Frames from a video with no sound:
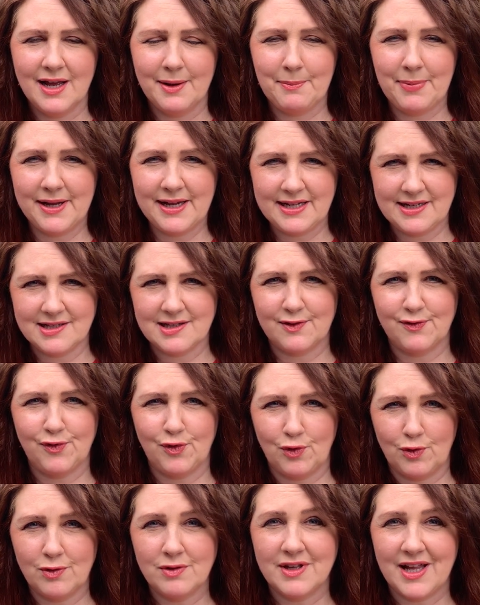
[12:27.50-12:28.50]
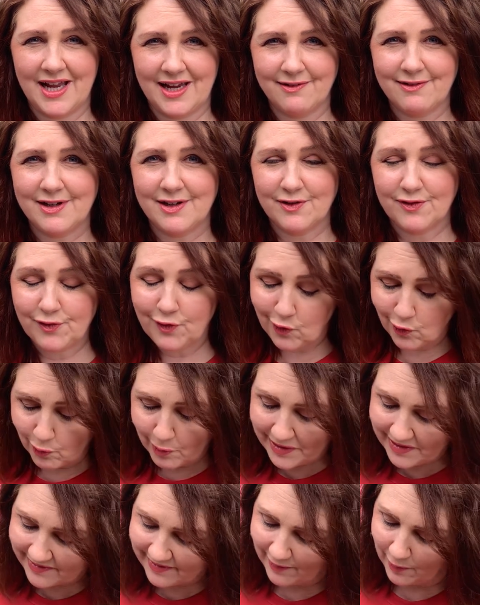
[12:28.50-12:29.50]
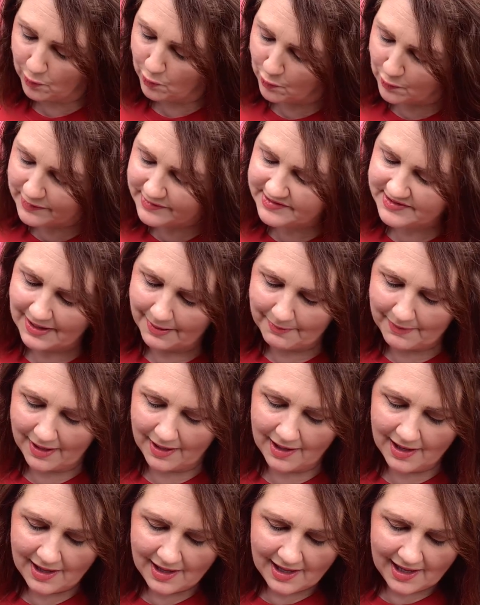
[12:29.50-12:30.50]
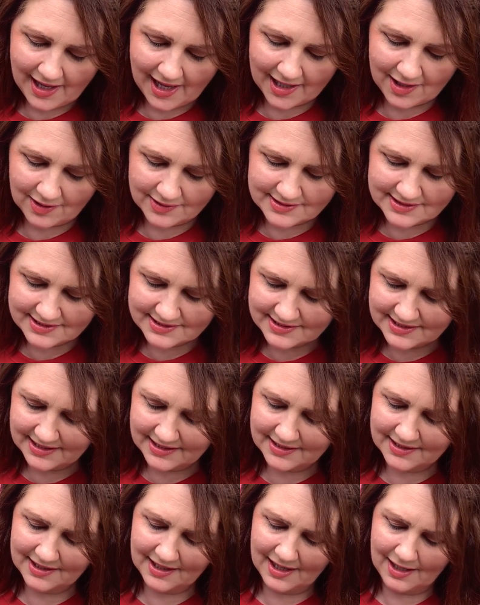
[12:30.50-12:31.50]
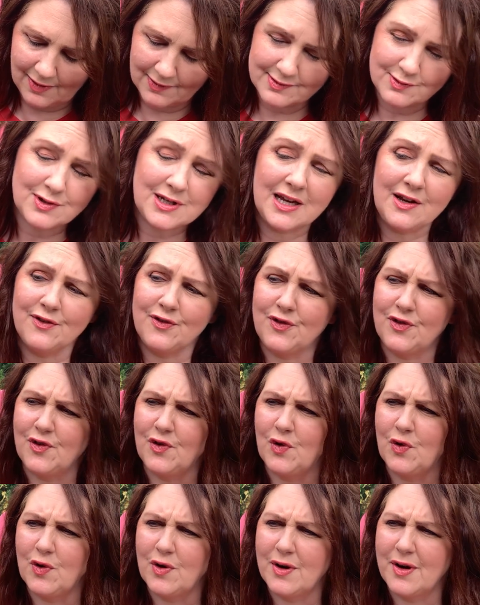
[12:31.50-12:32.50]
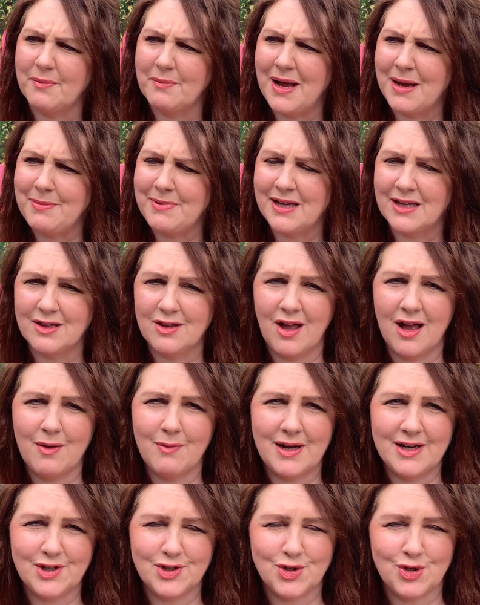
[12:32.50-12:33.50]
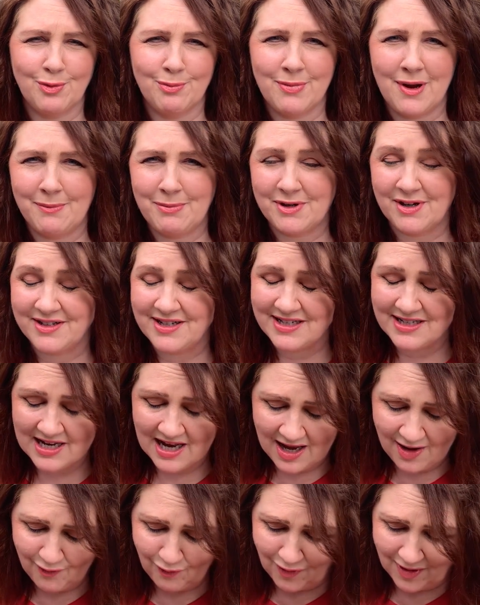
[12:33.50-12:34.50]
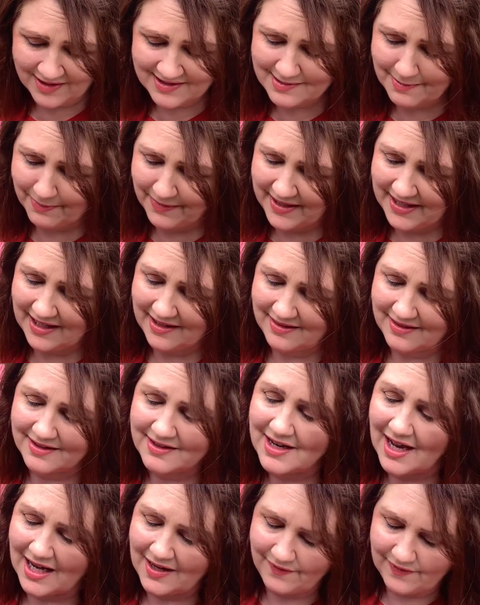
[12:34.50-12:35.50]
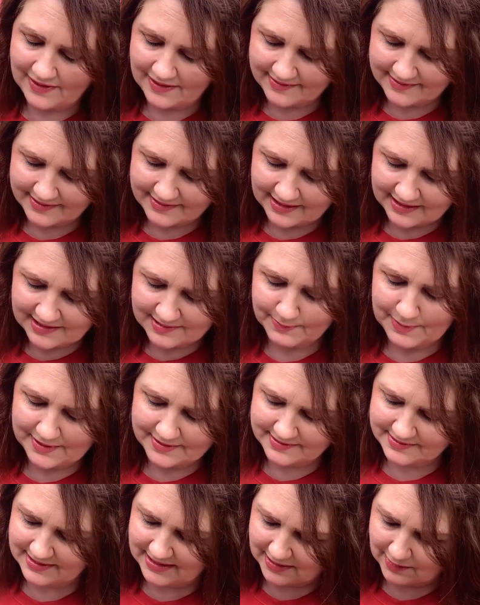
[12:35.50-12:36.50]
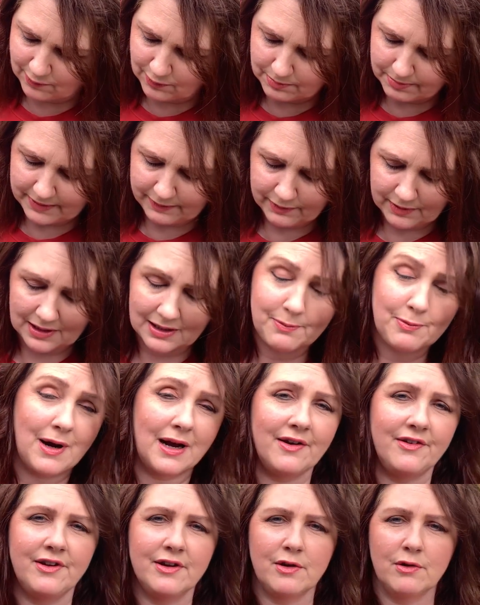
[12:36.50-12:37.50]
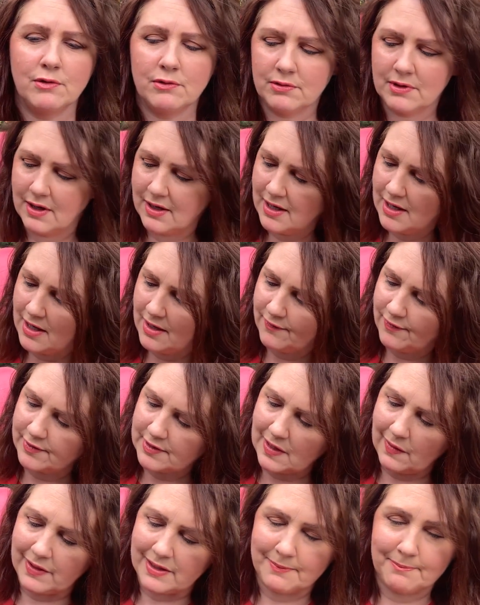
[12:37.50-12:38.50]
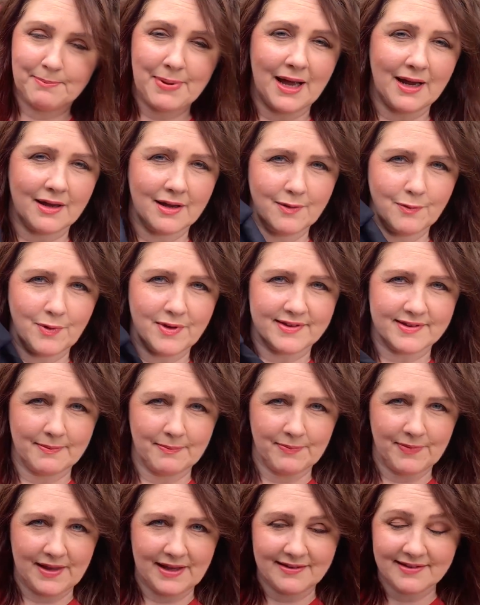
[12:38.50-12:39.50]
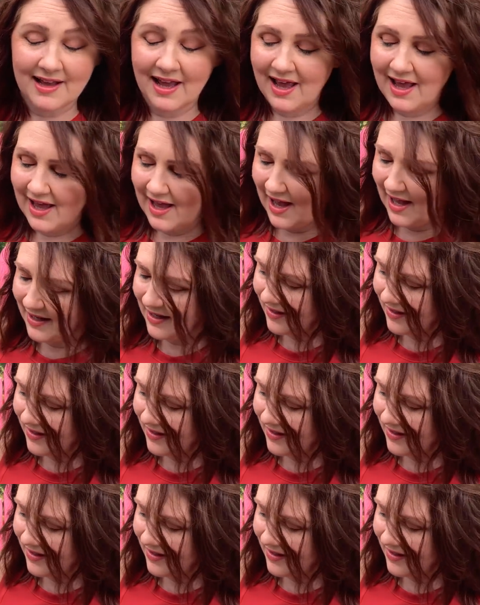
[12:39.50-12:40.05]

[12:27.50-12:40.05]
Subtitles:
piece for layering for winter or summer. And I just think I was looking for maybe a lightweight chambray, but I didn't have one, so I'm thinking the navy is the next best thing. It would be really practical for going back with some things. And